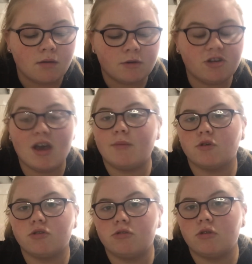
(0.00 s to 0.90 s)
which I
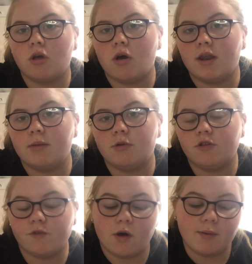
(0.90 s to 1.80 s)
was not in the
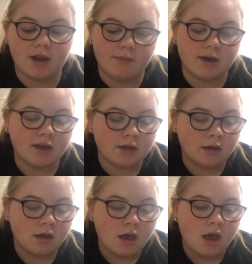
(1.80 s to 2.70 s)
mood for anyway.
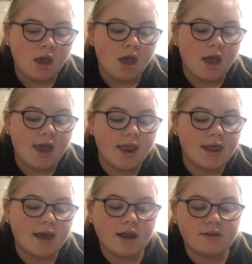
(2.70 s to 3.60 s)
And
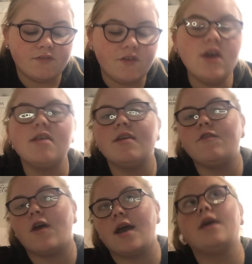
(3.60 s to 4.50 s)
then Thursday
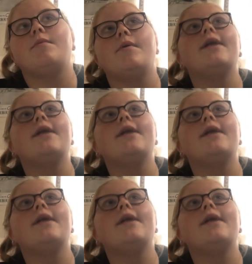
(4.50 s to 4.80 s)
and Friday we